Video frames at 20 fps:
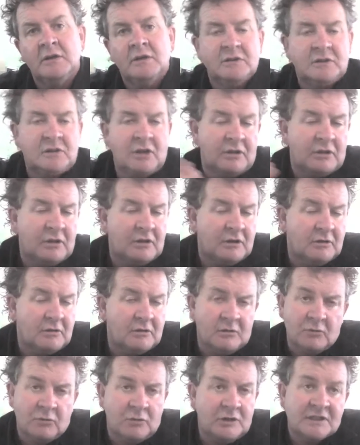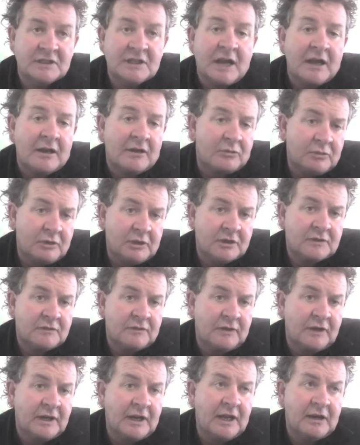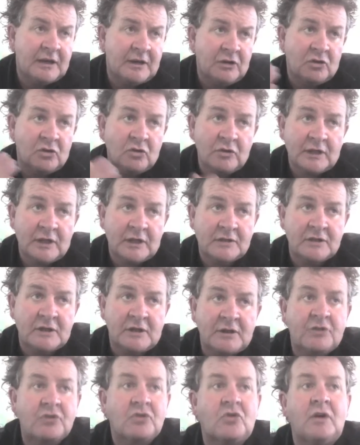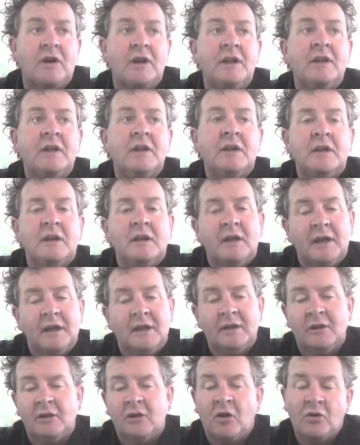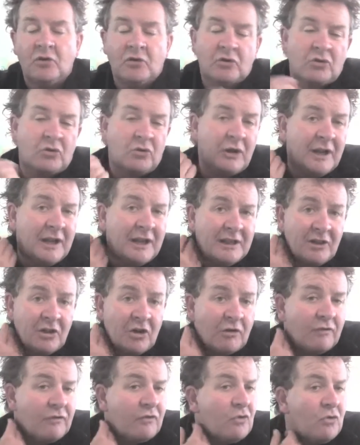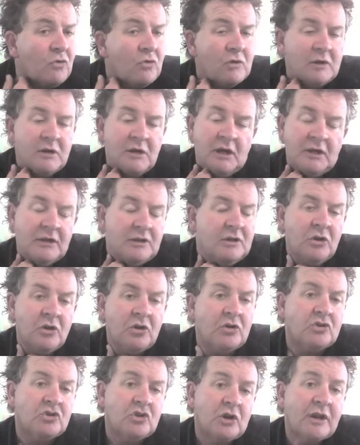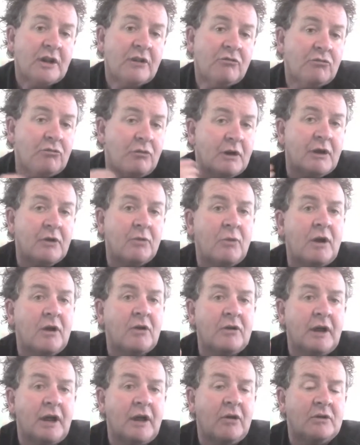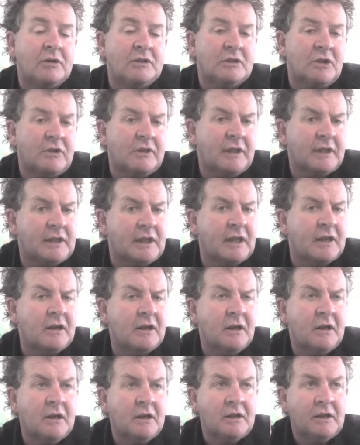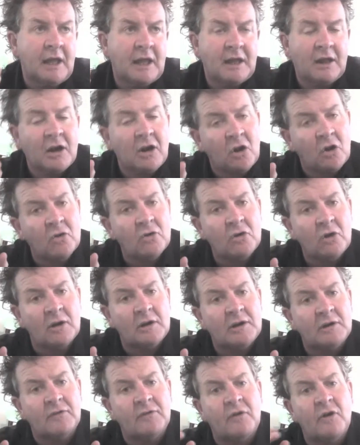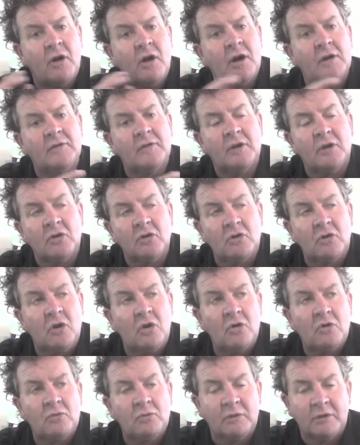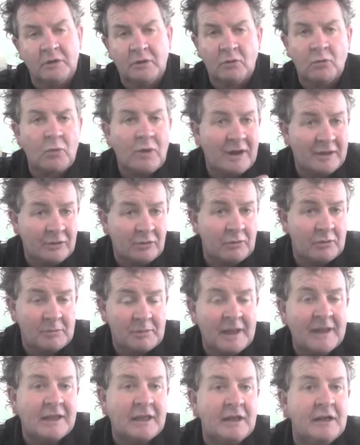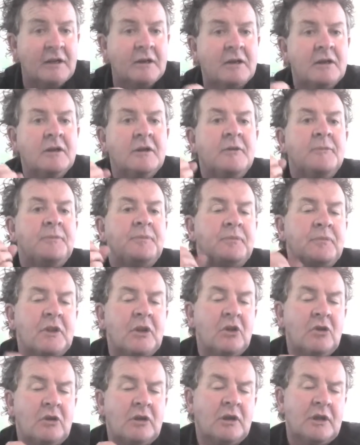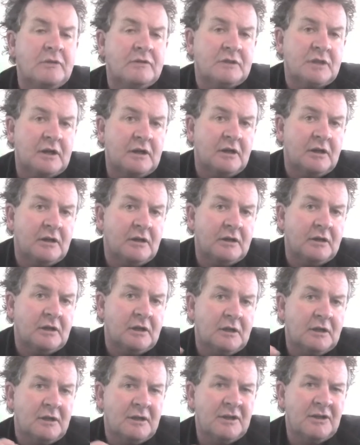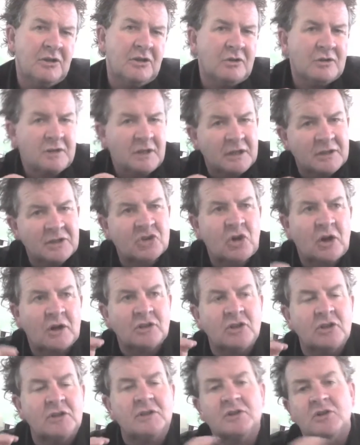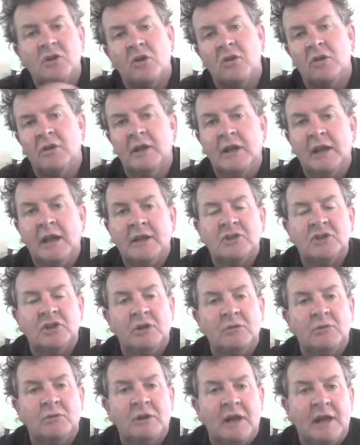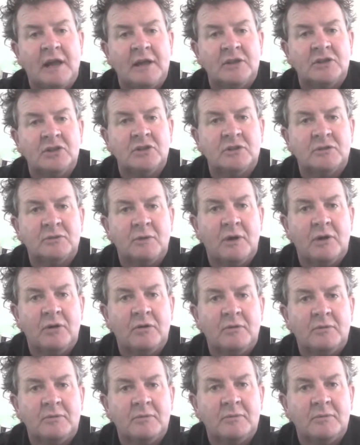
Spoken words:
So we started with this vineyard in 2003, and the 03 and the 04 are drinking really well now. And so I think that clone 95, along with the way that we're making it, gives it a structured style that actually will age as well.